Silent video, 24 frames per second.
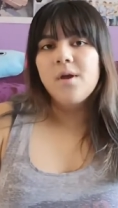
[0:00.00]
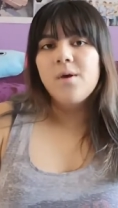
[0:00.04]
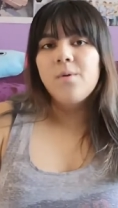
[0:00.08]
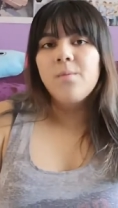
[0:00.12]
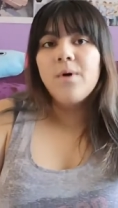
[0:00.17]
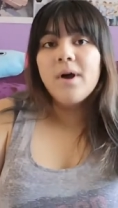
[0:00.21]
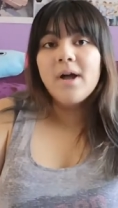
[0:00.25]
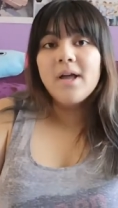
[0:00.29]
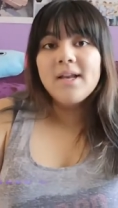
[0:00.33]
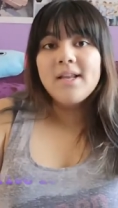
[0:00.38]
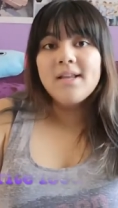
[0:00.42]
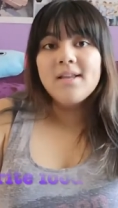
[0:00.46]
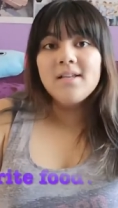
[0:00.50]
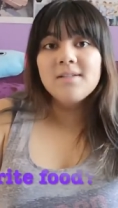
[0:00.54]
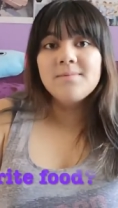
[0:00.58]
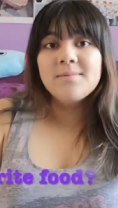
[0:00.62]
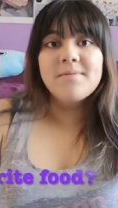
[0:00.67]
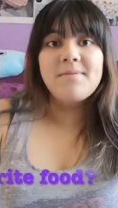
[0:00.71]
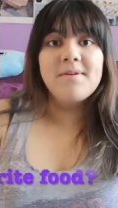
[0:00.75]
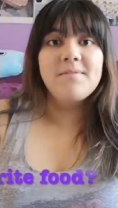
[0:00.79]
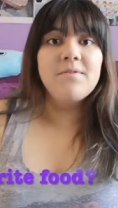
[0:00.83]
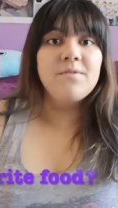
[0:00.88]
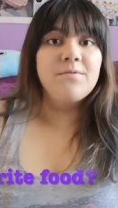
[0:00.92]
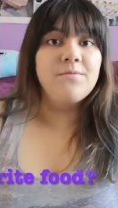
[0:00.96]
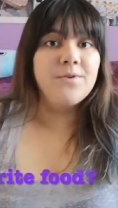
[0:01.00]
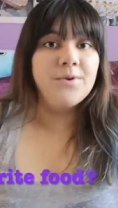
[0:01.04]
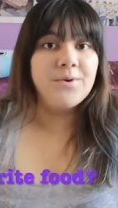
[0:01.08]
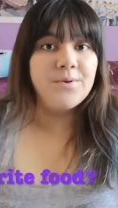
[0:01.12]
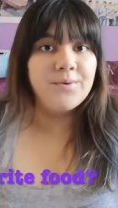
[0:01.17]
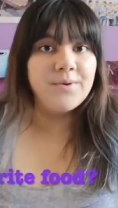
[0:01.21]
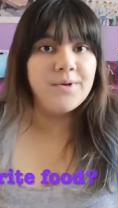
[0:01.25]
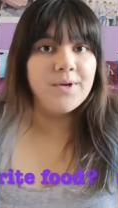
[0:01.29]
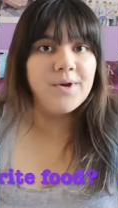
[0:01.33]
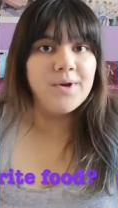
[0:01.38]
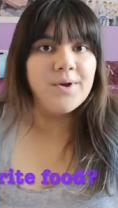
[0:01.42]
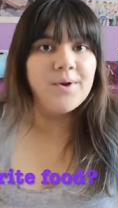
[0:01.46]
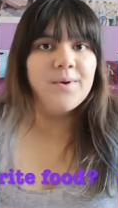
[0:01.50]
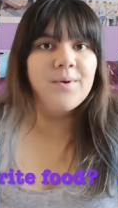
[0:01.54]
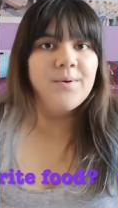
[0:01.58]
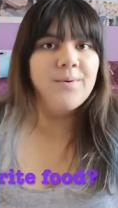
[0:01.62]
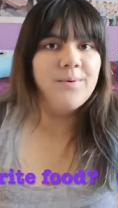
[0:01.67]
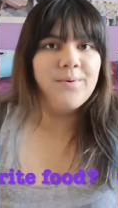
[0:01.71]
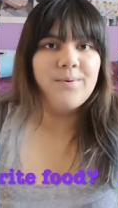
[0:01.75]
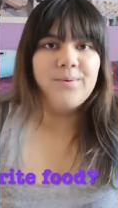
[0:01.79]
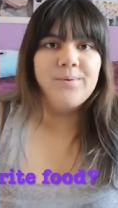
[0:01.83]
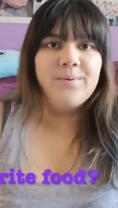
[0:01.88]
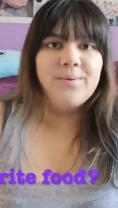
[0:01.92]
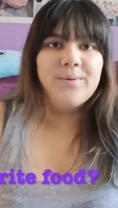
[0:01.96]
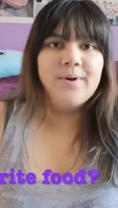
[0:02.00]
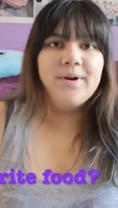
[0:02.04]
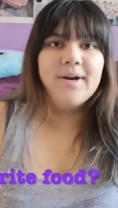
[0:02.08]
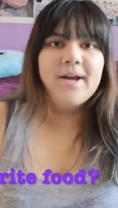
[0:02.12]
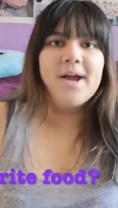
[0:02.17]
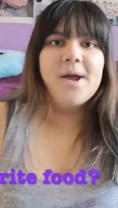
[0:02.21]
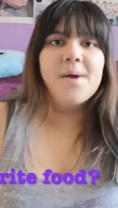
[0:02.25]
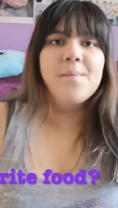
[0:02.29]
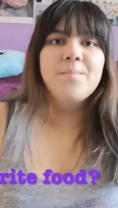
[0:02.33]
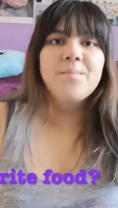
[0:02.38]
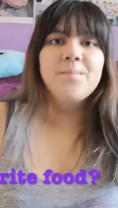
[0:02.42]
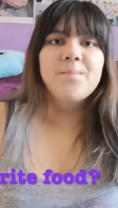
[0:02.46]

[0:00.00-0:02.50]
What is my favorite food? Ooh, okay.